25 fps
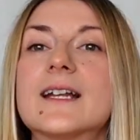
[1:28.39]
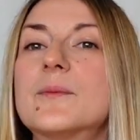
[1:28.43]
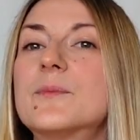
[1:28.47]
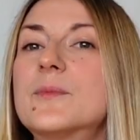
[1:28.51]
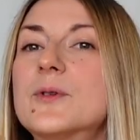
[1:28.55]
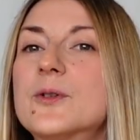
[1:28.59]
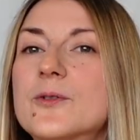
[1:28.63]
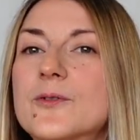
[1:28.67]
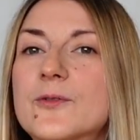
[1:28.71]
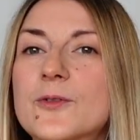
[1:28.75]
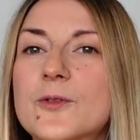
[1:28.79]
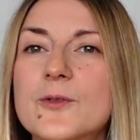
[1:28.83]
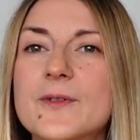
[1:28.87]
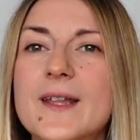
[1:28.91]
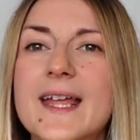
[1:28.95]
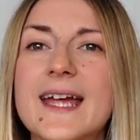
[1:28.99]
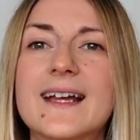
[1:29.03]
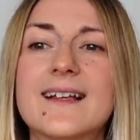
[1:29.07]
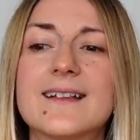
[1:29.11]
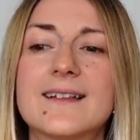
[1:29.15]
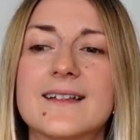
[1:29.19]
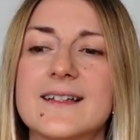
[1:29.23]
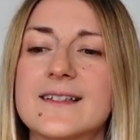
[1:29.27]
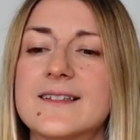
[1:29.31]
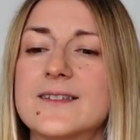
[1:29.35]
A beautiful
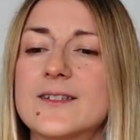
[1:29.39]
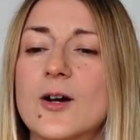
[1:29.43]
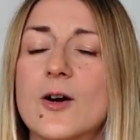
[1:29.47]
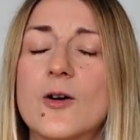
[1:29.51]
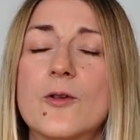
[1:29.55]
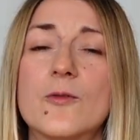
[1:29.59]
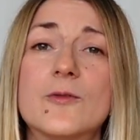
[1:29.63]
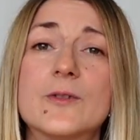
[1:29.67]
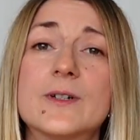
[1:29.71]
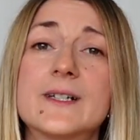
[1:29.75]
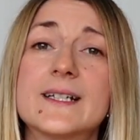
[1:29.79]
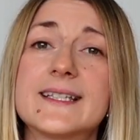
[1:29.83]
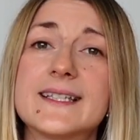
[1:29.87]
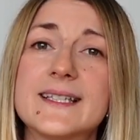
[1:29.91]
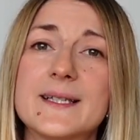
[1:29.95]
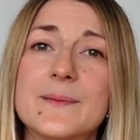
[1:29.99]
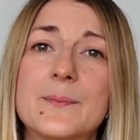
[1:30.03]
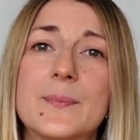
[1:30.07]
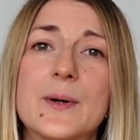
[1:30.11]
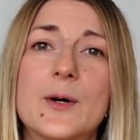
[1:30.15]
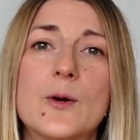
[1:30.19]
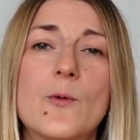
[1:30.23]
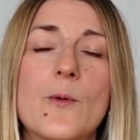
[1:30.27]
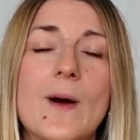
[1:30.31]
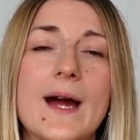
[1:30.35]
necklace over a
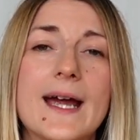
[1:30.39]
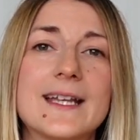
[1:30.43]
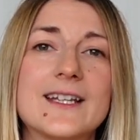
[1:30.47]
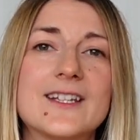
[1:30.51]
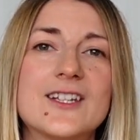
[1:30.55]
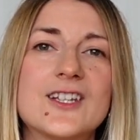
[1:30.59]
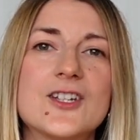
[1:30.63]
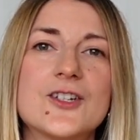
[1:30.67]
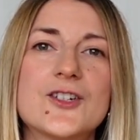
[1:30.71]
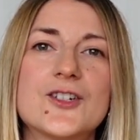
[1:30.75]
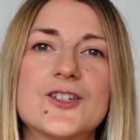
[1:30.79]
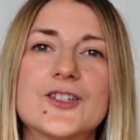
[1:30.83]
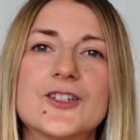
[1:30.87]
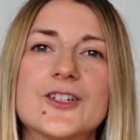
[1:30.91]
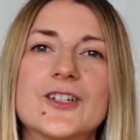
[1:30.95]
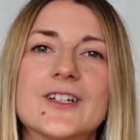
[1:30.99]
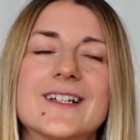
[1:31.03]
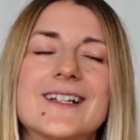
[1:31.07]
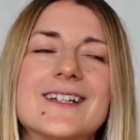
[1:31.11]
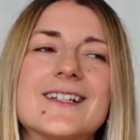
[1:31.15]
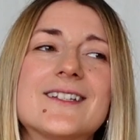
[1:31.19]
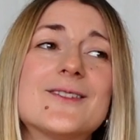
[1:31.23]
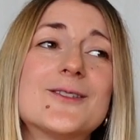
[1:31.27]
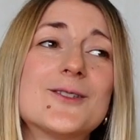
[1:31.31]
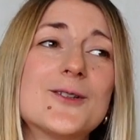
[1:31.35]
simple white
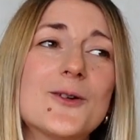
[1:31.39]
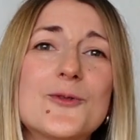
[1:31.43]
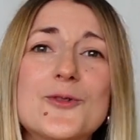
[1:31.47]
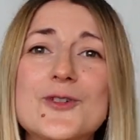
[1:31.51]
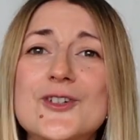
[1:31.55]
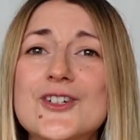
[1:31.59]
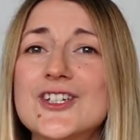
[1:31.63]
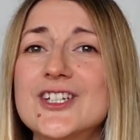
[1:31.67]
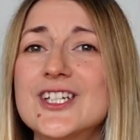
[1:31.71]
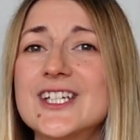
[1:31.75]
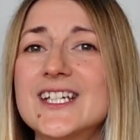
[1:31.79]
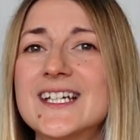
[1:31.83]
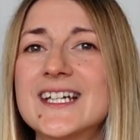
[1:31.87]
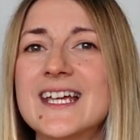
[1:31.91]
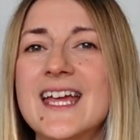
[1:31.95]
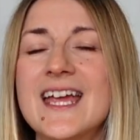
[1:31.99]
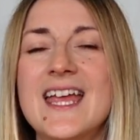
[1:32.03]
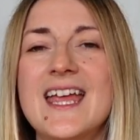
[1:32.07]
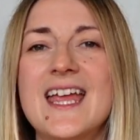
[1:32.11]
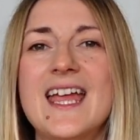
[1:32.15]
t-shirt is so chic